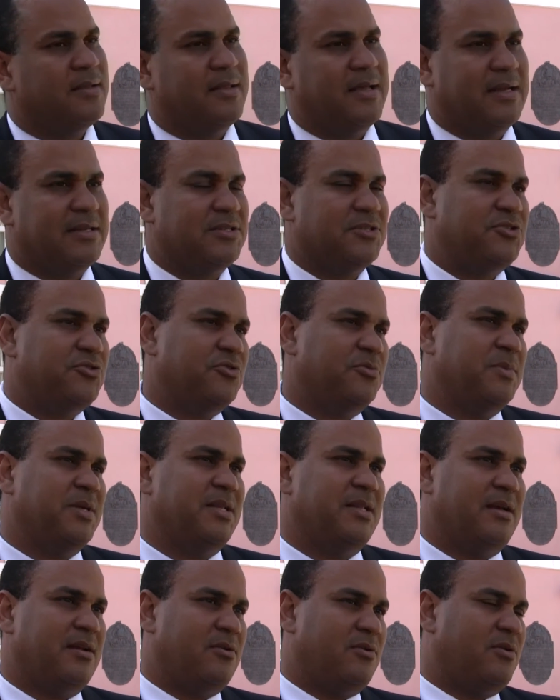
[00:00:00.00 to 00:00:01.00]
That's
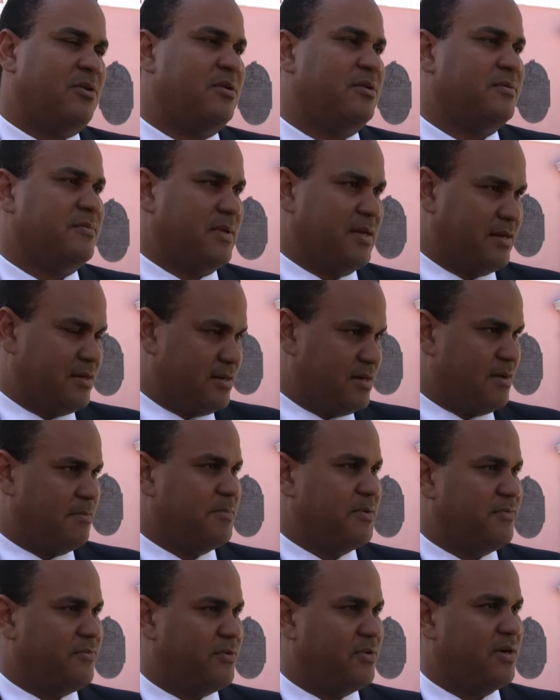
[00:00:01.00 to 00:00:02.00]
assuming that the
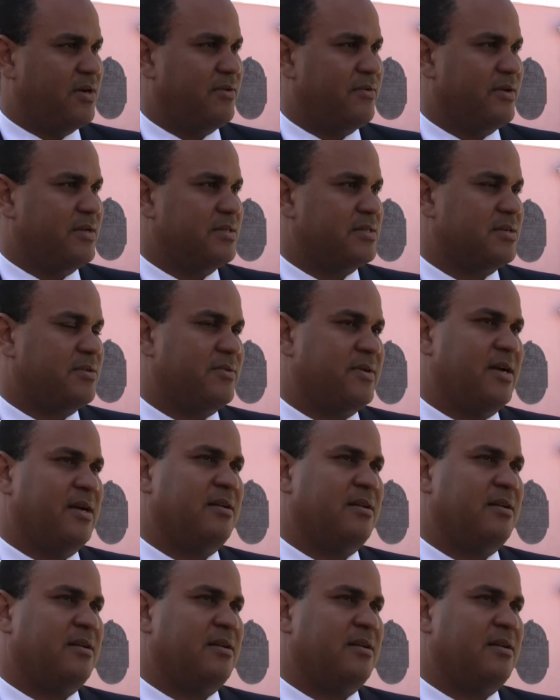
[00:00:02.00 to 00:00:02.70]
number 400 is correct.